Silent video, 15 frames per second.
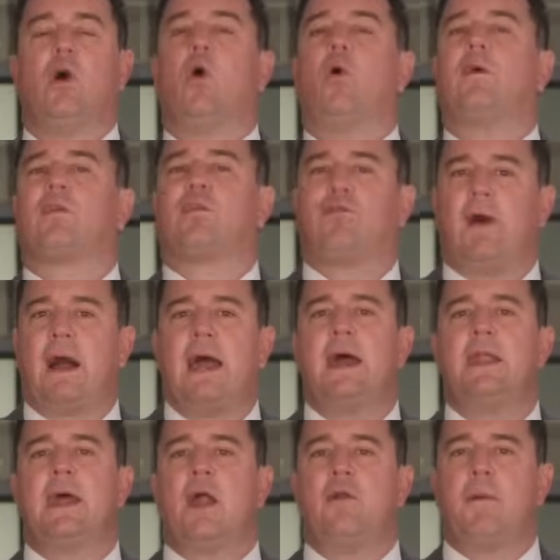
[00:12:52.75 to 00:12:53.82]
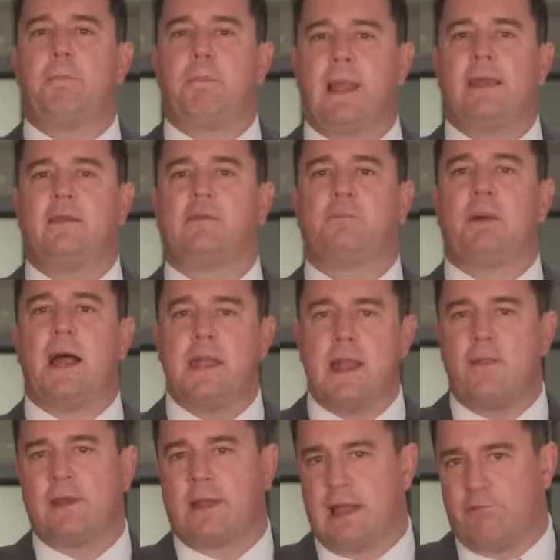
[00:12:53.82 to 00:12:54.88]
or is fired and replaced by
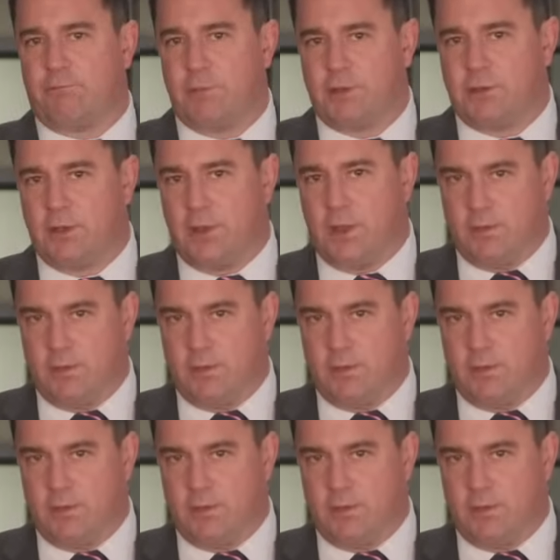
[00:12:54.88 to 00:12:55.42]
another government